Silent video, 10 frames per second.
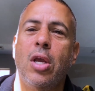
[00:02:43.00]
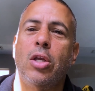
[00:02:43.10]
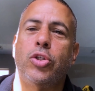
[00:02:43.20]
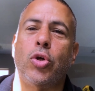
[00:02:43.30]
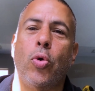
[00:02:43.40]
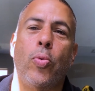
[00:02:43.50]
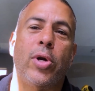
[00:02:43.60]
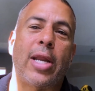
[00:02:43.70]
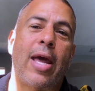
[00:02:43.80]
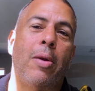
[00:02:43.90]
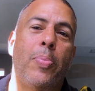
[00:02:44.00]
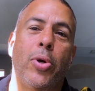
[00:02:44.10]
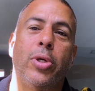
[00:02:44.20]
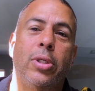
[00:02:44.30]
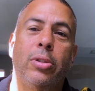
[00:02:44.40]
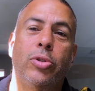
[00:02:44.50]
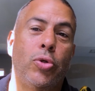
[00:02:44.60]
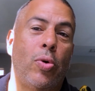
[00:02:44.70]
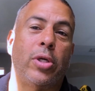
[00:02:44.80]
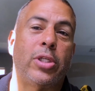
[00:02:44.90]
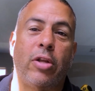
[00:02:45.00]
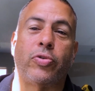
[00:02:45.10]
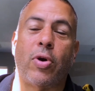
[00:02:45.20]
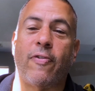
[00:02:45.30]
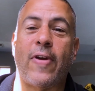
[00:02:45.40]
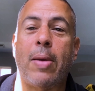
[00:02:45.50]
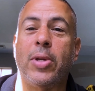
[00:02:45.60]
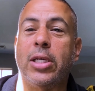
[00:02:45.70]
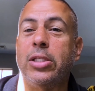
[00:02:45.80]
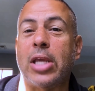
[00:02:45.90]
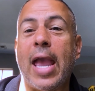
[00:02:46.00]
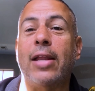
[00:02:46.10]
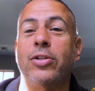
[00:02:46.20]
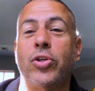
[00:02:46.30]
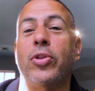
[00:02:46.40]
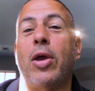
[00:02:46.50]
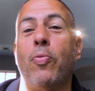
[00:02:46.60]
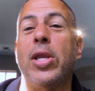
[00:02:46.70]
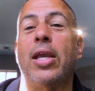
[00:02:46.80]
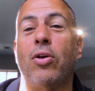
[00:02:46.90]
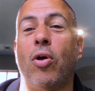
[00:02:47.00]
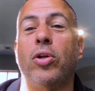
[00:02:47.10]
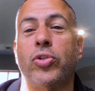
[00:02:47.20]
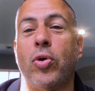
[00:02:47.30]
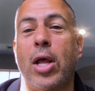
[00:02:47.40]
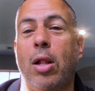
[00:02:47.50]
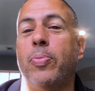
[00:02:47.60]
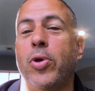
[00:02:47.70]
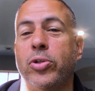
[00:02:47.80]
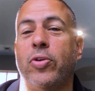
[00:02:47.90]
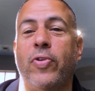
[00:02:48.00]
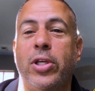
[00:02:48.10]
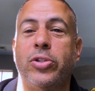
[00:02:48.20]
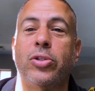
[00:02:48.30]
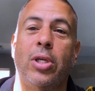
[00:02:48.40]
so we're not a burden to ourselves or our families, and so that we can also help those of us,